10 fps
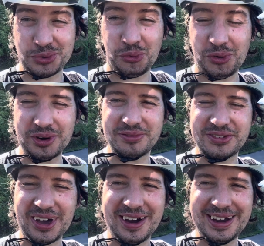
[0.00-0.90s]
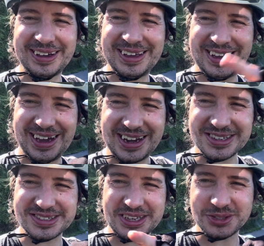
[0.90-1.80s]
the wall of the tyre, and
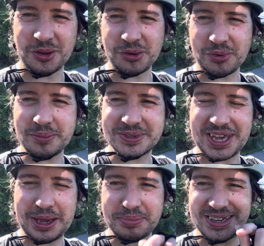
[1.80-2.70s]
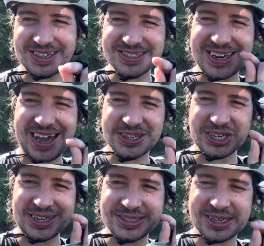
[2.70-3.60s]
it sits on the rim tape. It doesn't
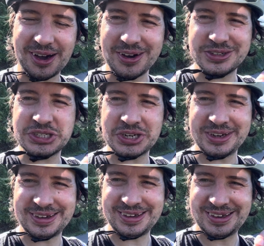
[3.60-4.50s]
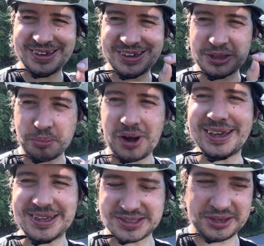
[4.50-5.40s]
actually touch the
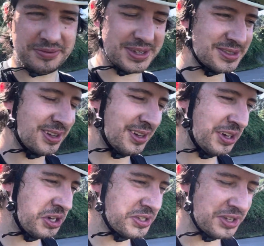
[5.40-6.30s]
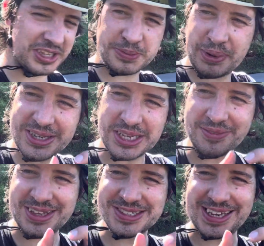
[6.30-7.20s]
braking surface. So there's plenty
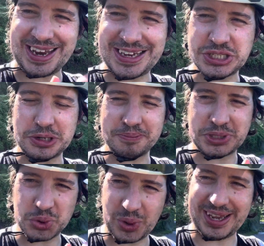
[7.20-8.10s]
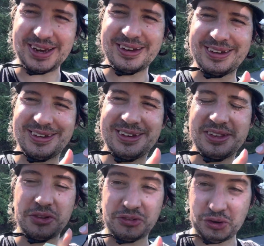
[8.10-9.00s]
of insulation between
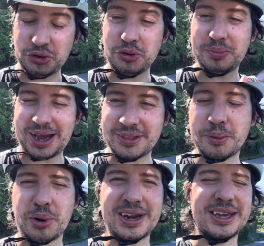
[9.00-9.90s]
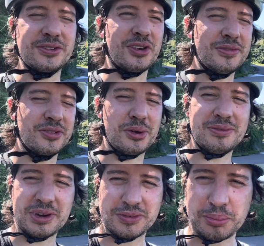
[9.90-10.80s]
the tube and the braking surface. So
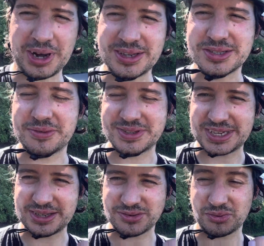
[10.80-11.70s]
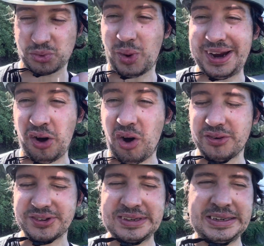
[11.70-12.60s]
even if the braking surface gets quite hot,